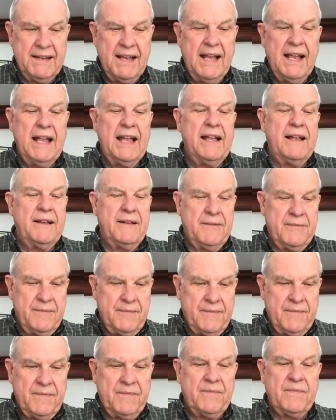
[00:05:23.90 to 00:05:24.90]
the right
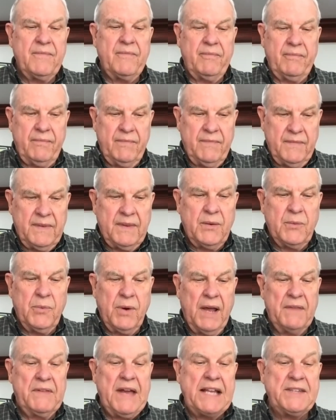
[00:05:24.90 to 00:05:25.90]
perspective. and
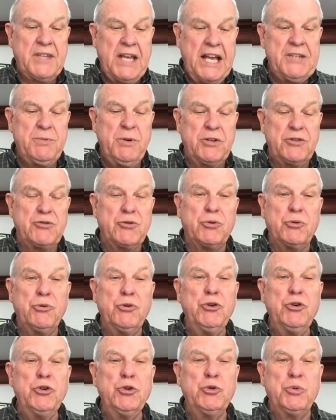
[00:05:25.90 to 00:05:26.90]
right. That's, that's what
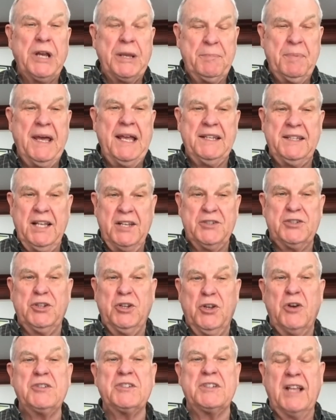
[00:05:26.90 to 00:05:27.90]
true repentance
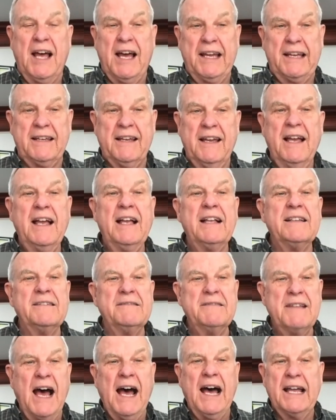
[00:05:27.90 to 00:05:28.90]
looks like,
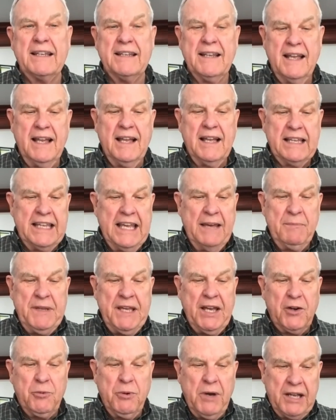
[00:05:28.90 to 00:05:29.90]
yeah. not give me
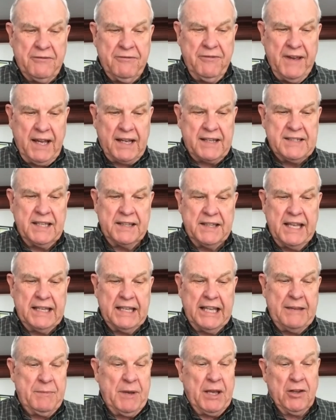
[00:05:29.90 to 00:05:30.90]
a quick fix and then
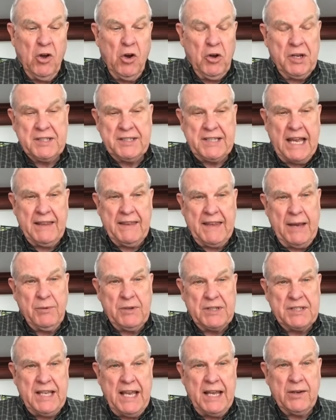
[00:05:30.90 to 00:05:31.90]
leave me alone because they, they
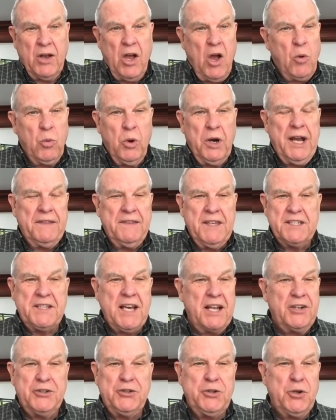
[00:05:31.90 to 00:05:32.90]
would say we'll get this
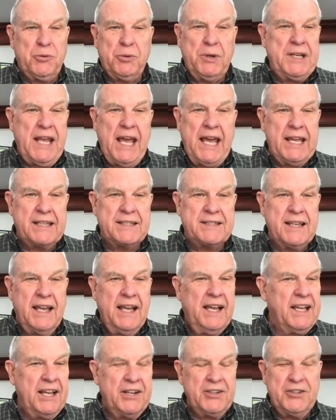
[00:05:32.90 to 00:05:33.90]
done in two or three days
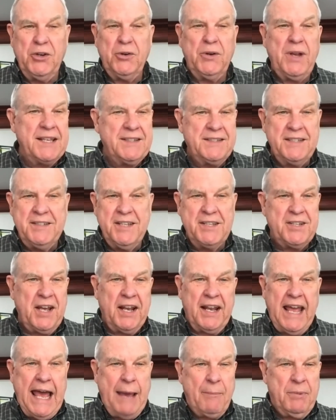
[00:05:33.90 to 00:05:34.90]
in two days this is
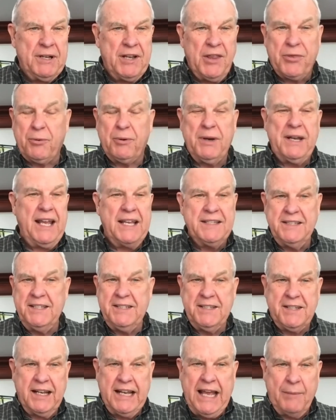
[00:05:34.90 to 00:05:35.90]
going to happen in three days this
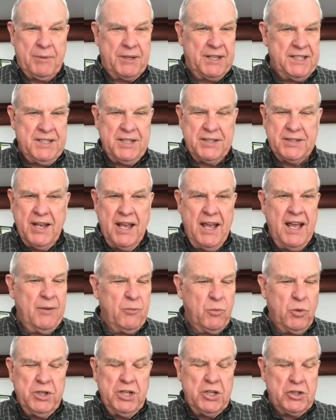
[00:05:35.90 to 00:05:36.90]
is going to happen this is
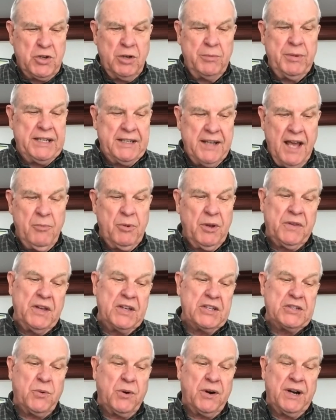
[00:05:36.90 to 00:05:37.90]
we're just going to be done with
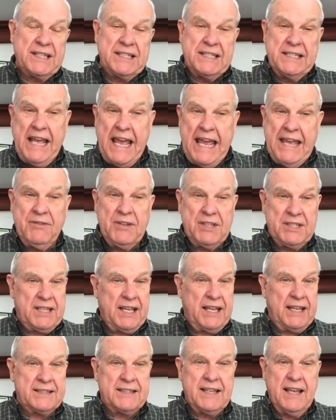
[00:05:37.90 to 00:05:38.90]
this whereas david
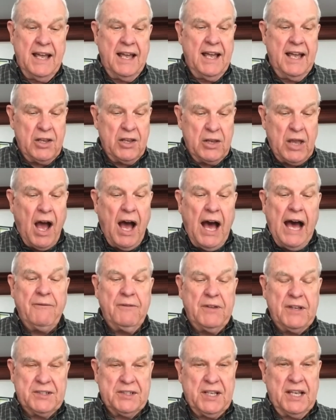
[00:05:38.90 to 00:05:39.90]
says
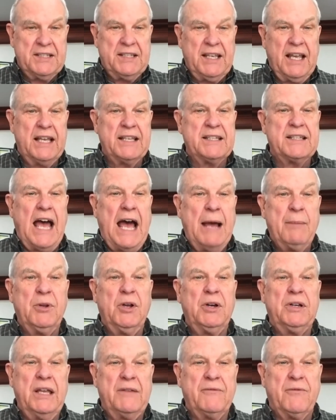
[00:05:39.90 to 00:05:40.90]
obviously says i'm
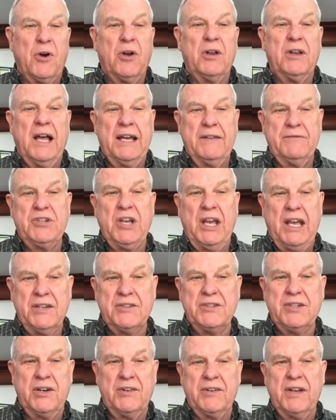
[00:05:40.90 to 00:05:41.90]
looking for a life
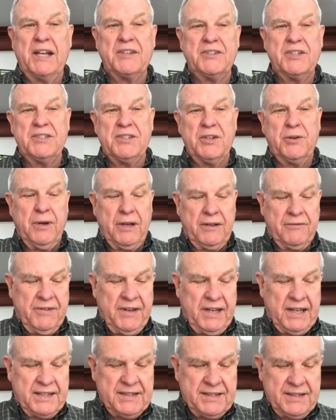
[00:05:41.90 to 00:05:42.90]
change here not just a quick
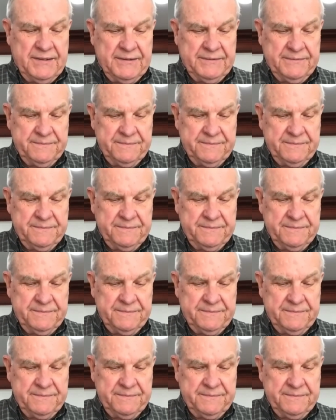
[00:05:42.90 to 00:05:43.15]
fix